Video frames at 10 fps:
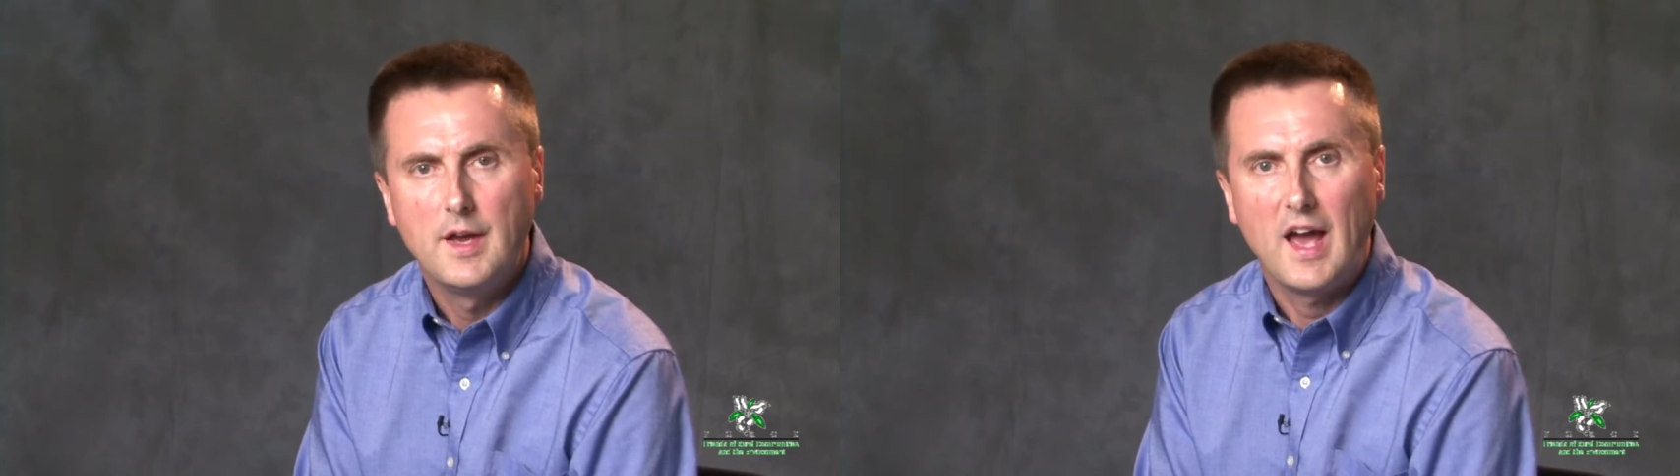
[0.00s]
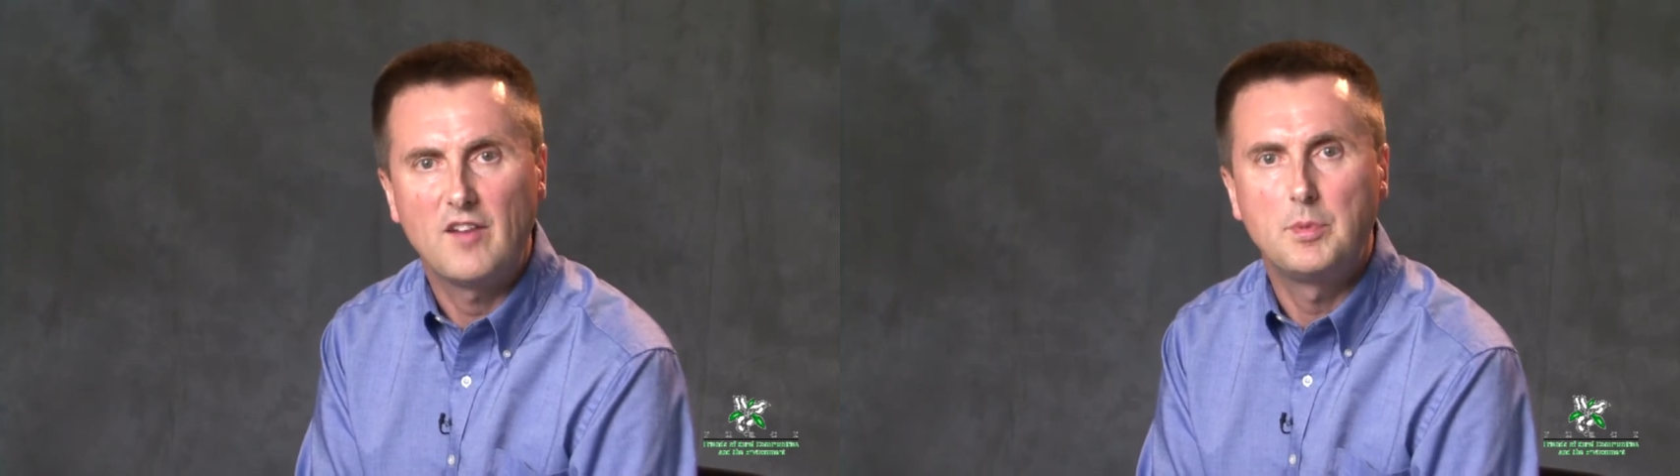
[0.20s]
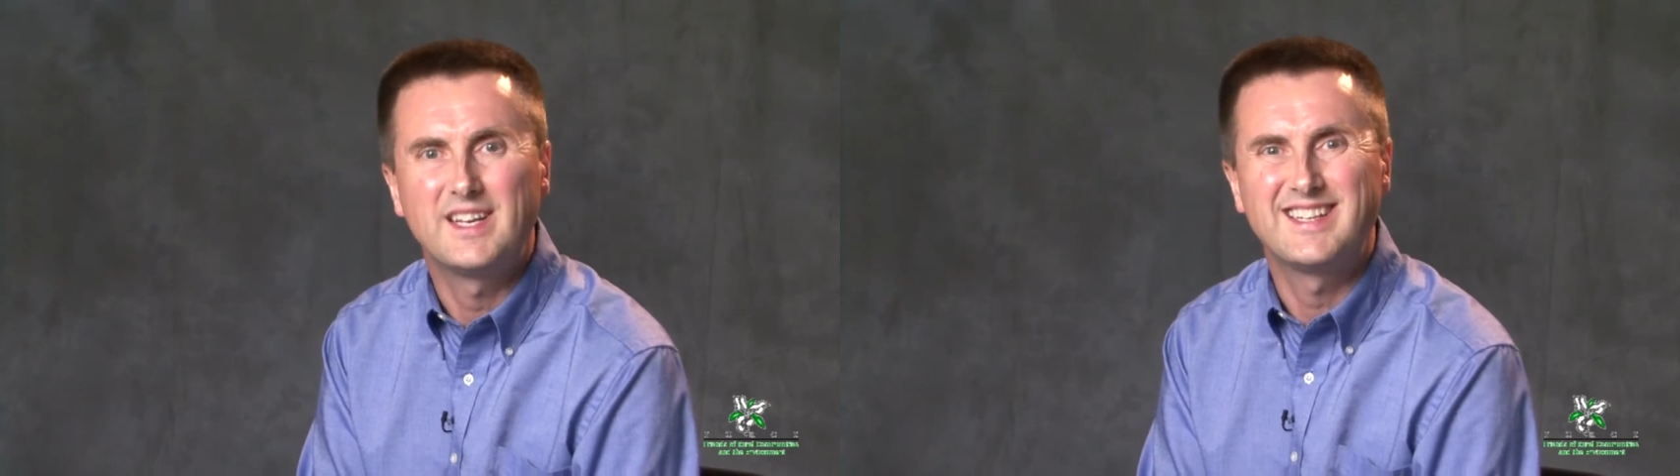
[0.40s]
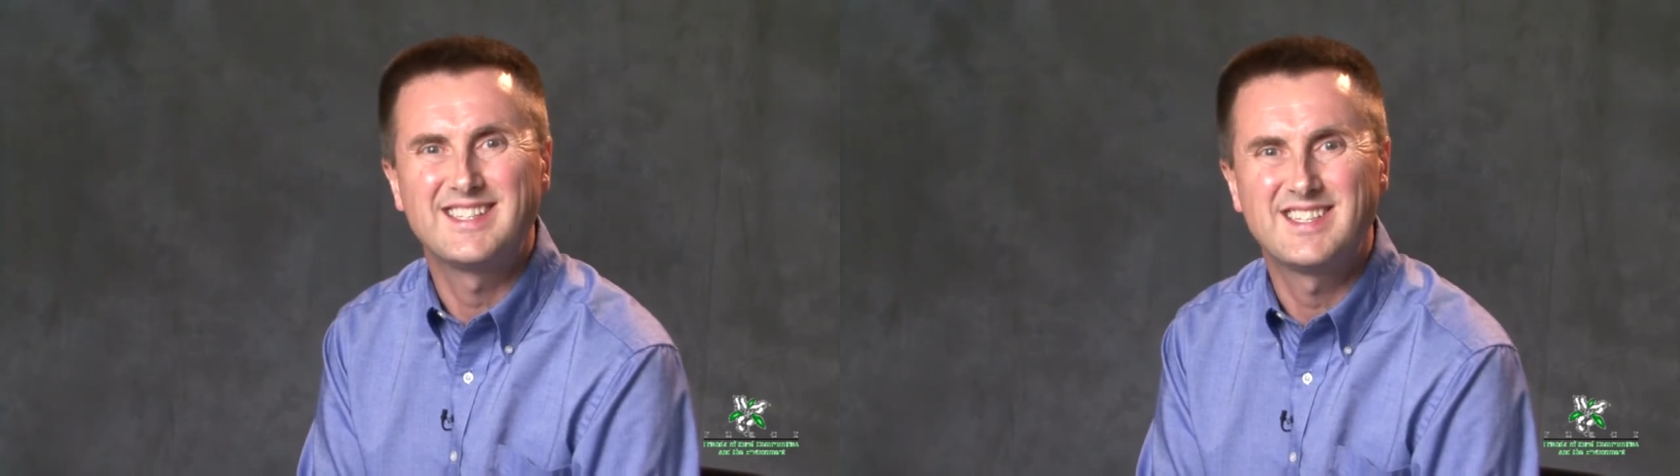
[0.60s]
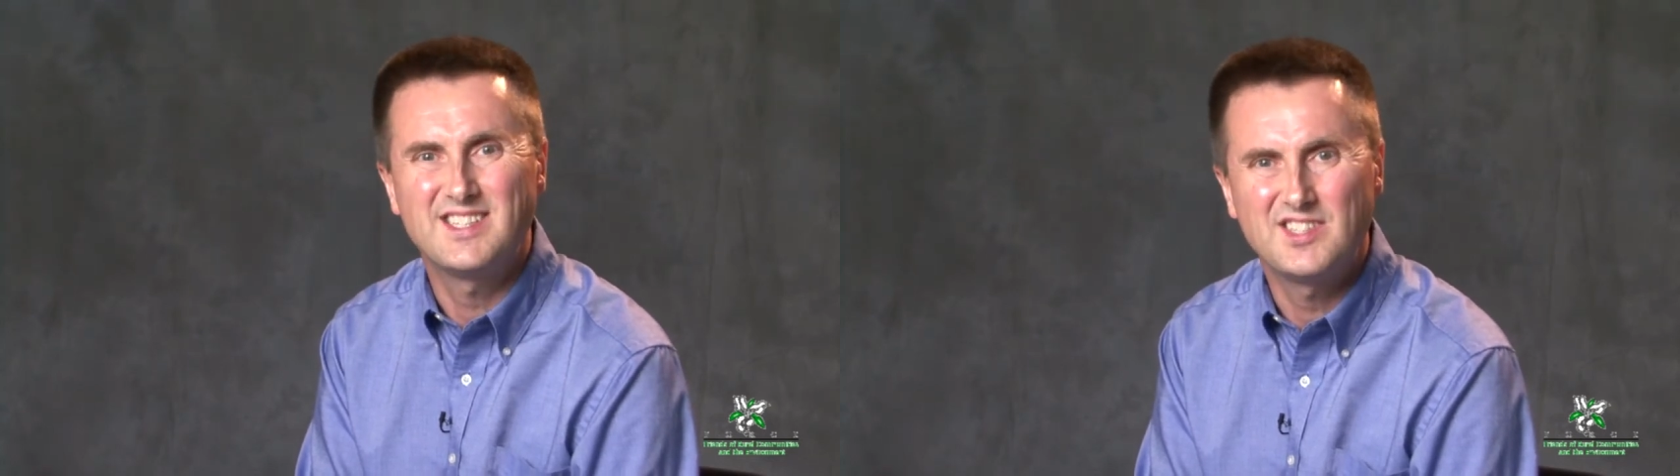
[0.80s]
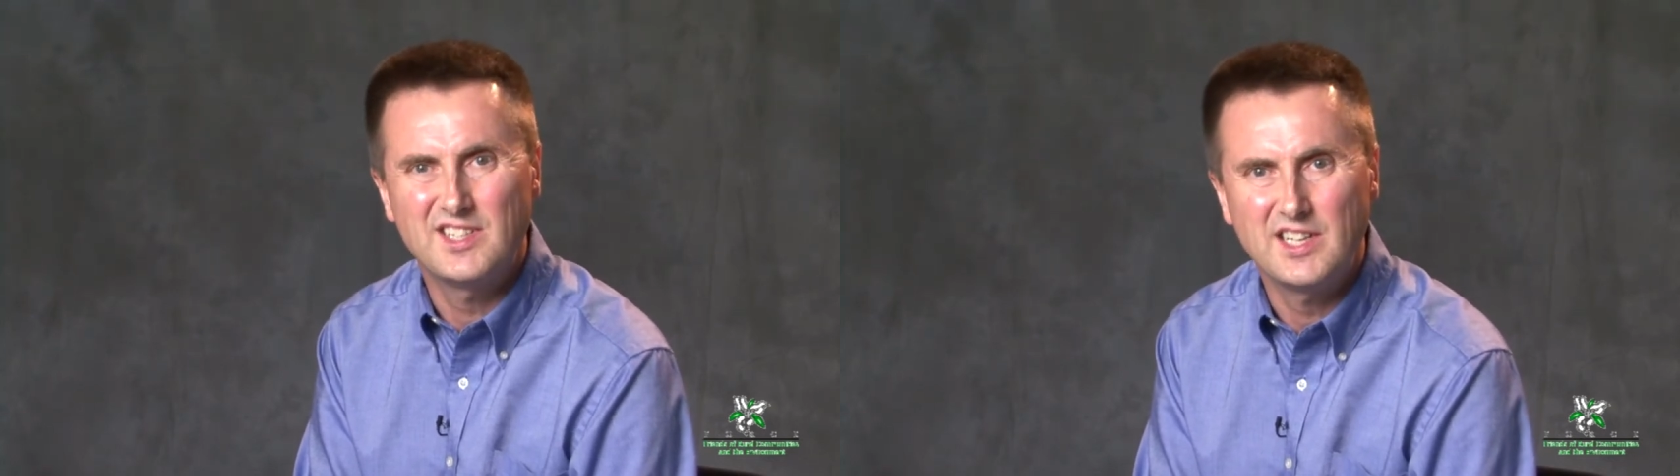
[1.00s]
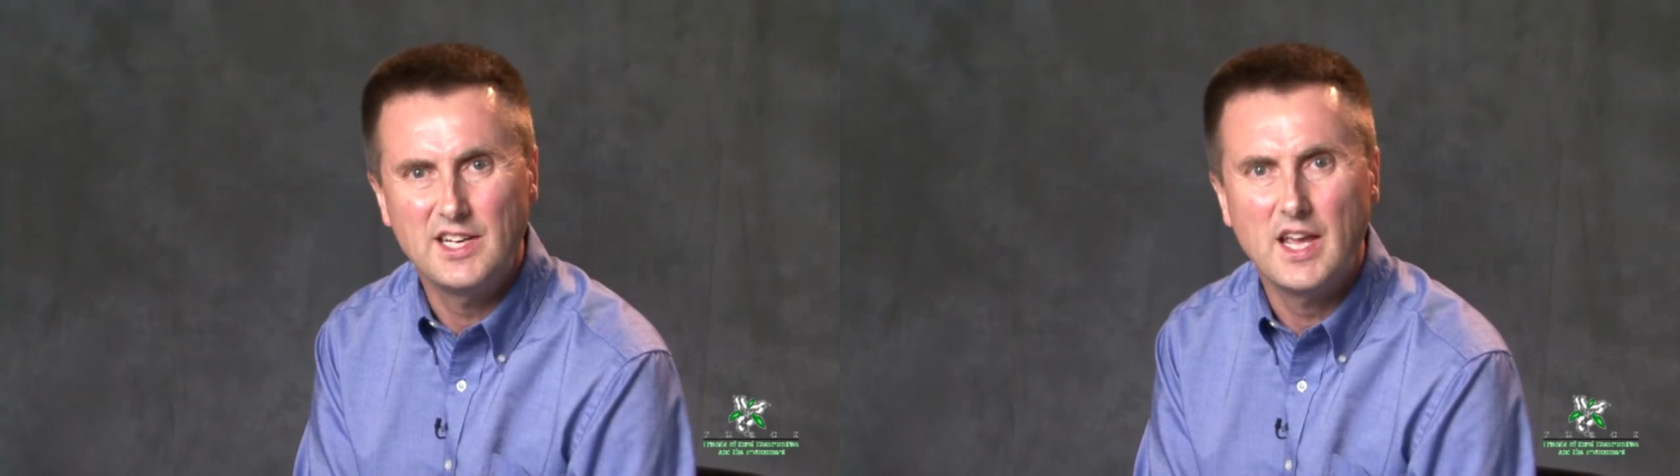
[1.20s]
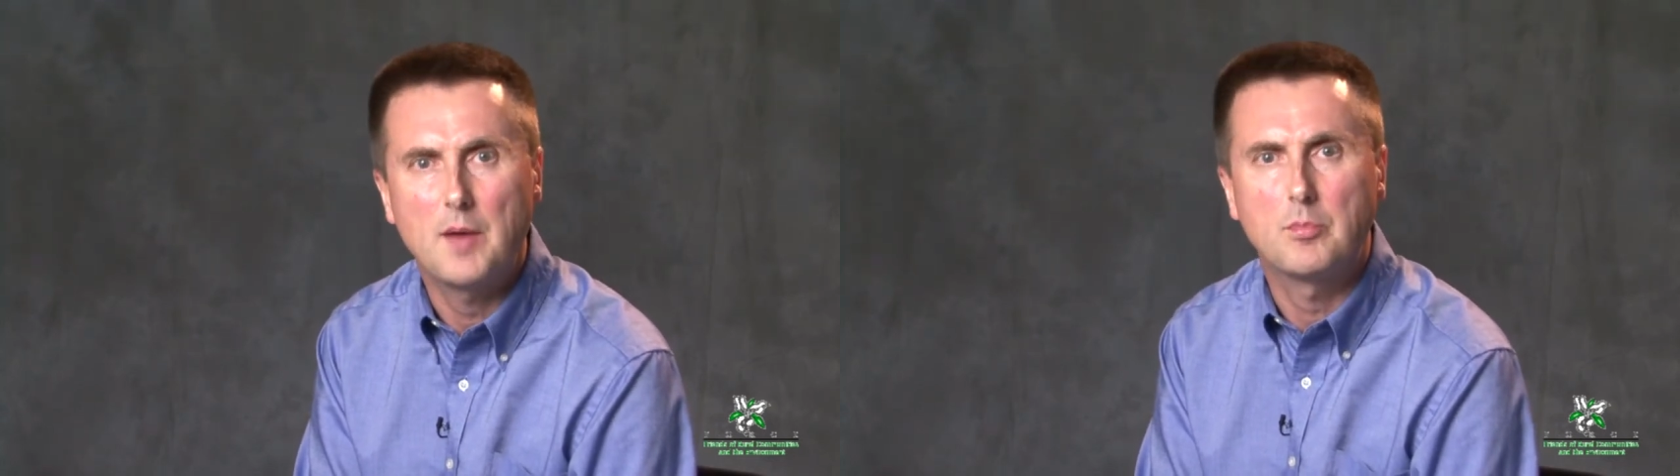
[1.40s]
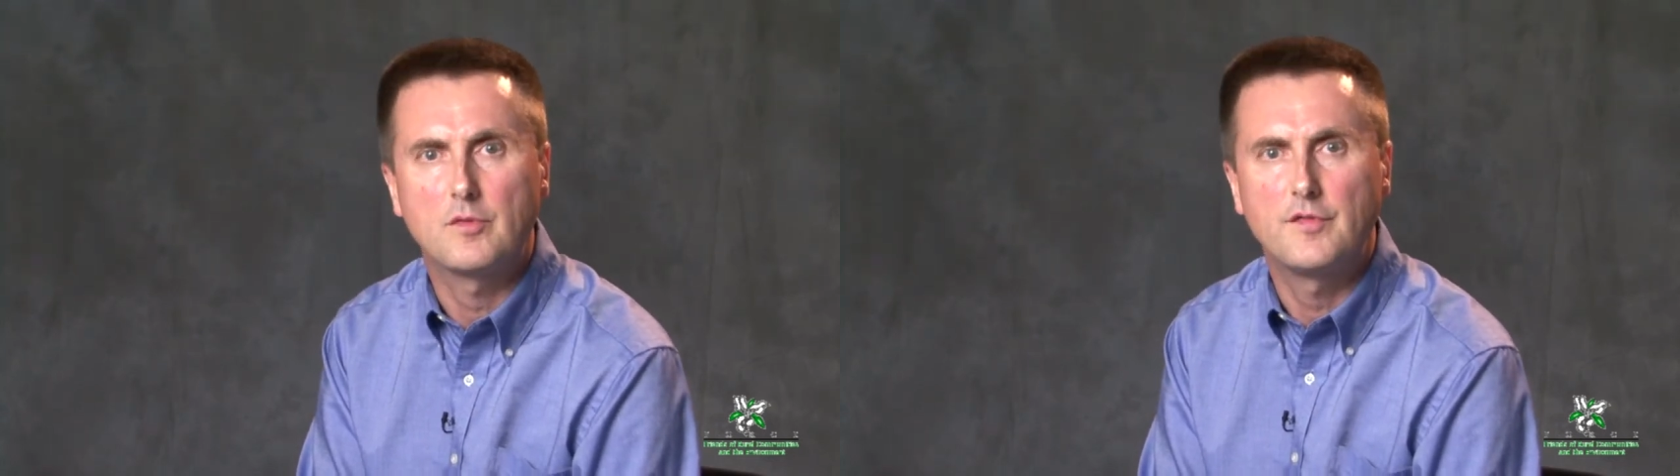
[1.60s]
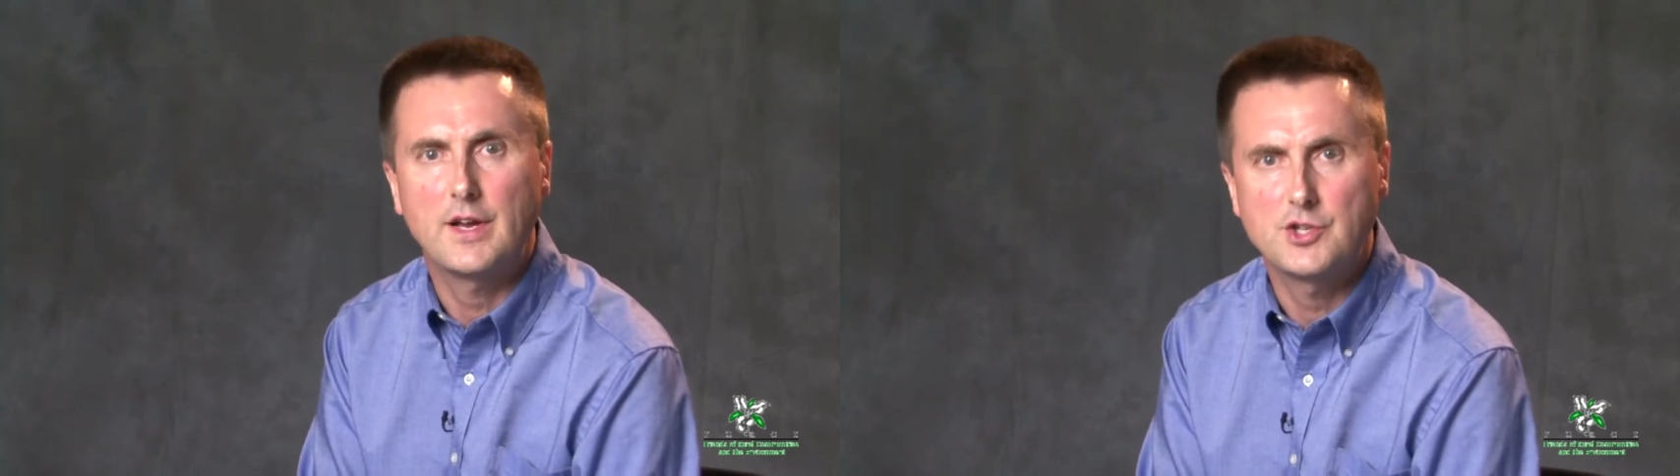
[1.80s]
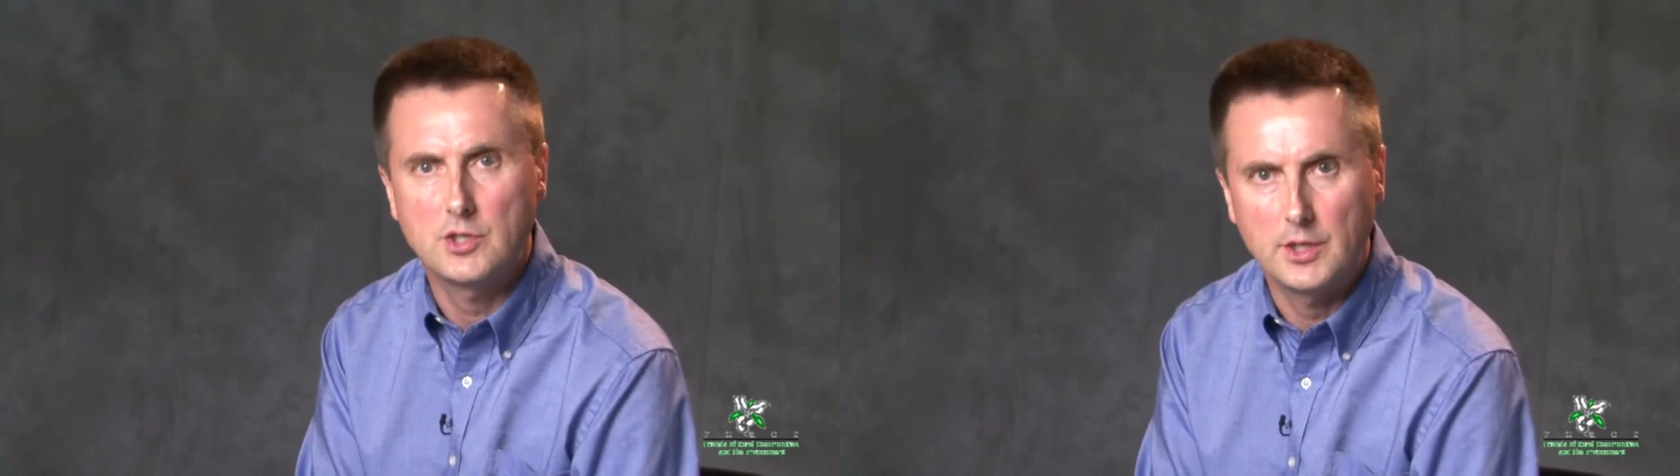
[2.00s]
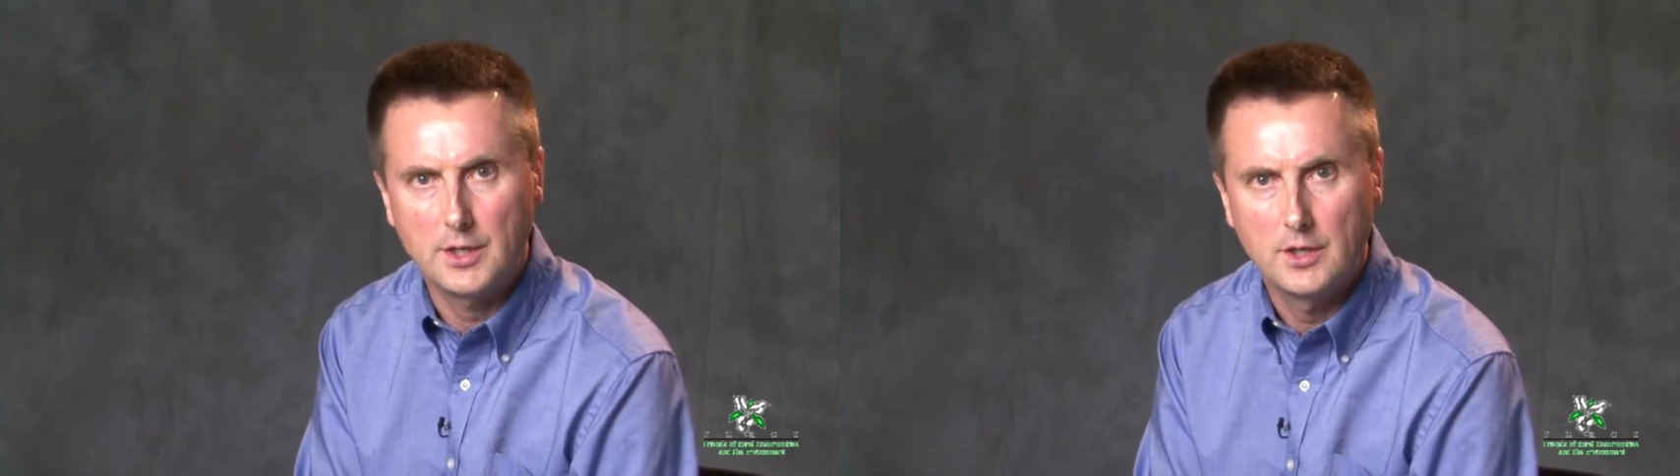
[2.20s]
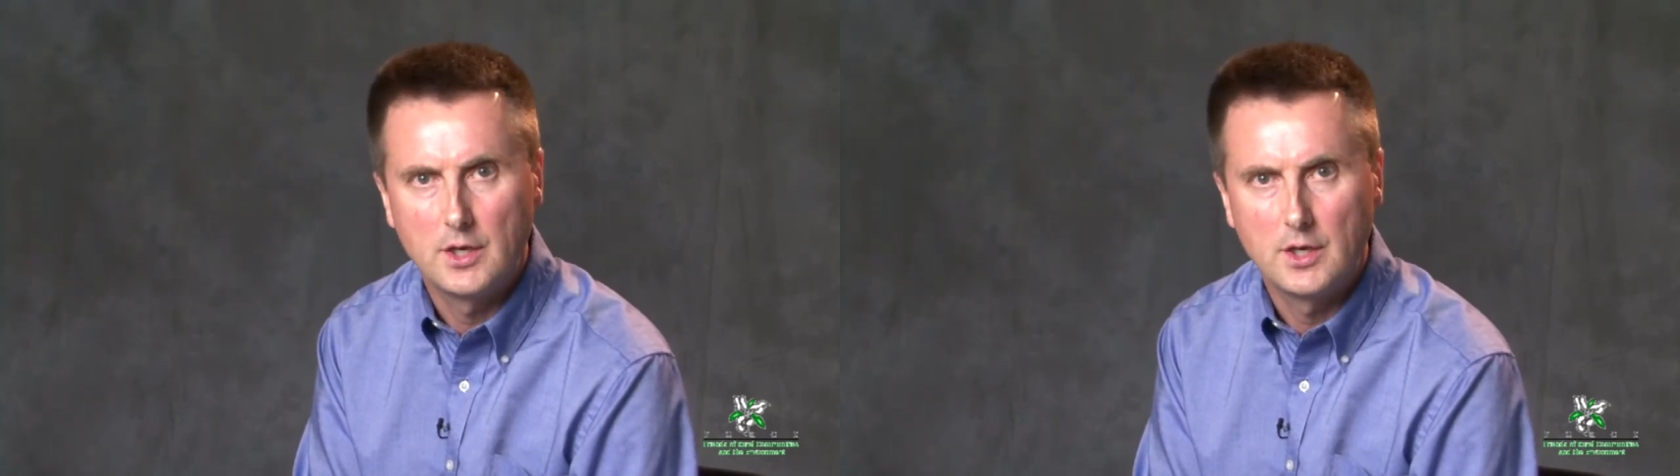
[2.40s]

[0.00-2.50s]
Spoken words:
have been consistently and professionally